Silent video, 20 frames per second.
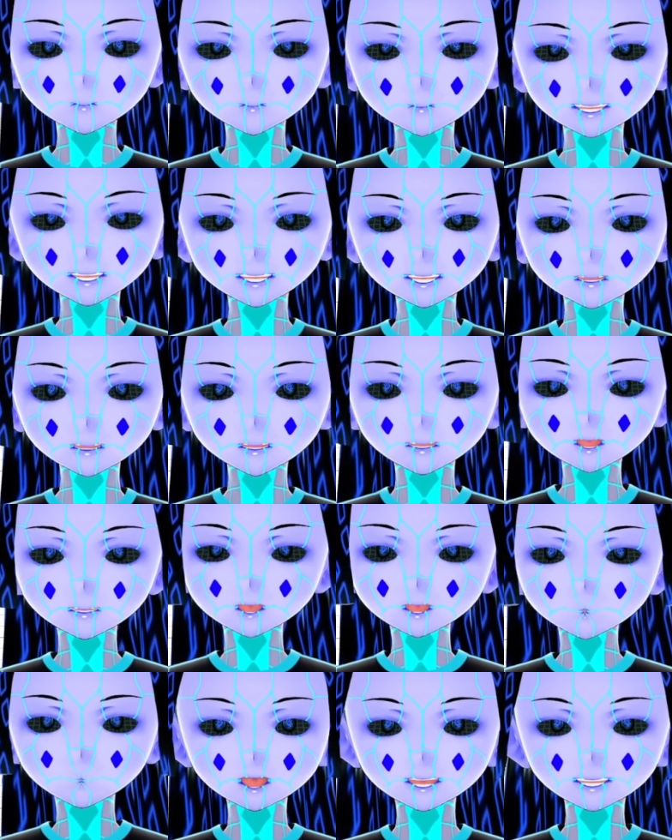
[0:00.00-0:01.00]
And if
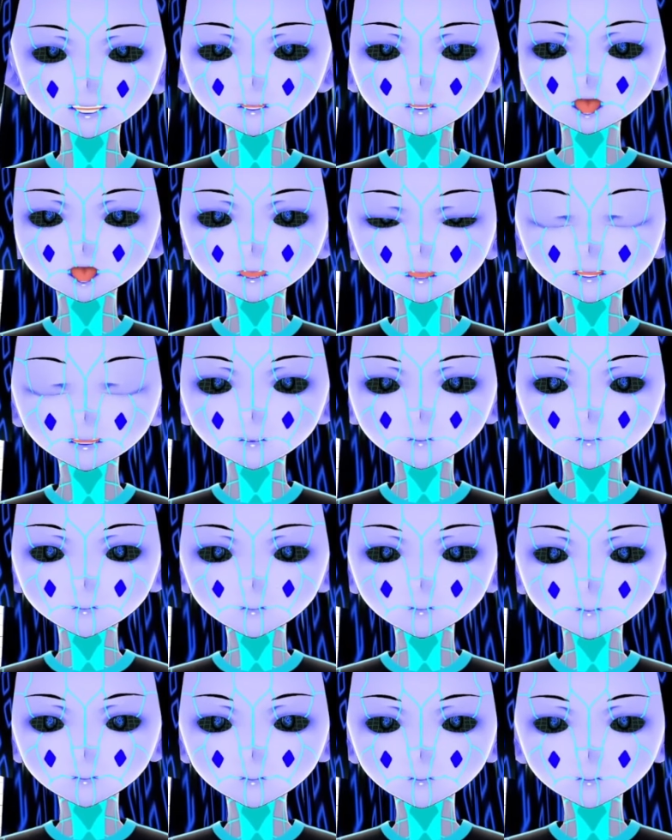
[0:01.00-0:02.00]
you have
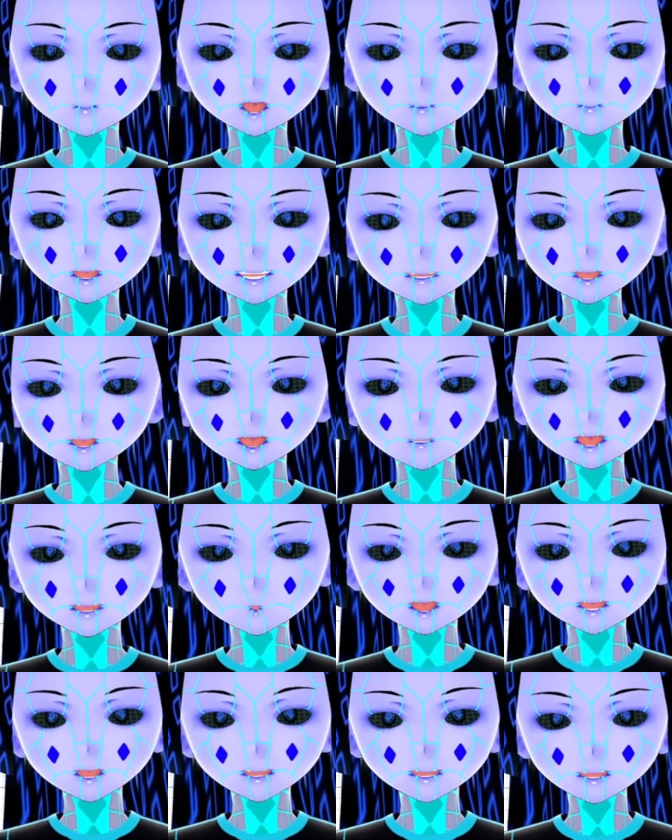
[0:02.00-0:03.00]
I can't even
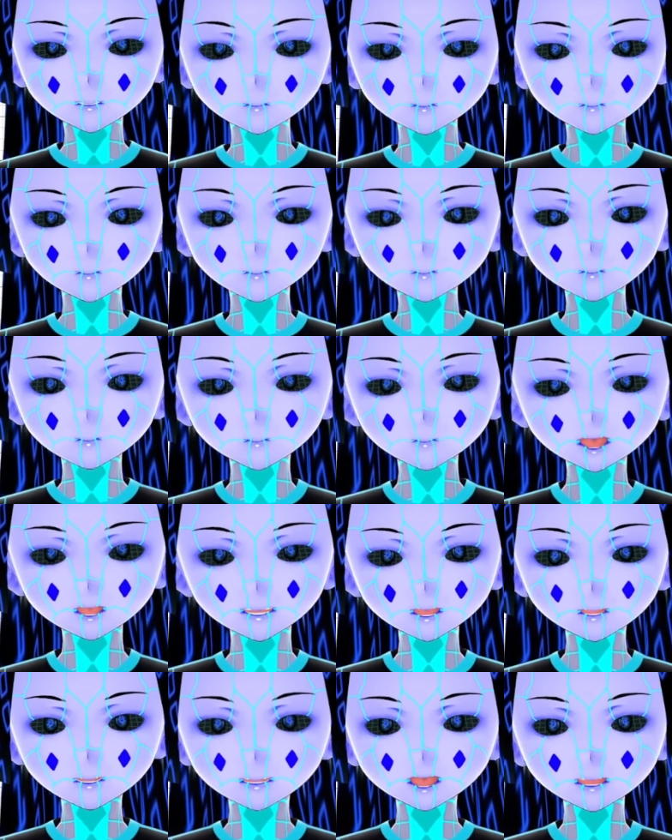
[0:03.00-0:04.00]
click it. I
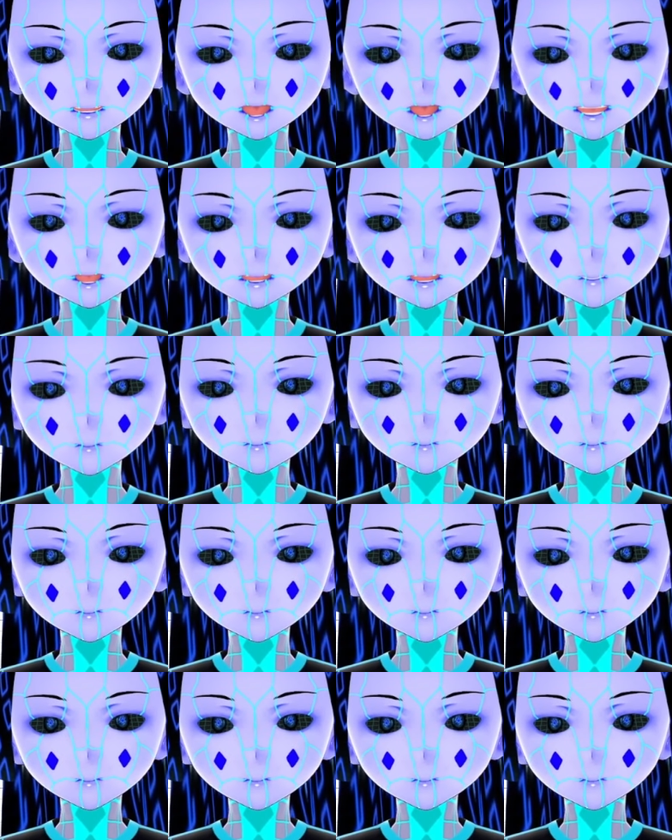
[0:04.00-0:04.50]
can't even click it.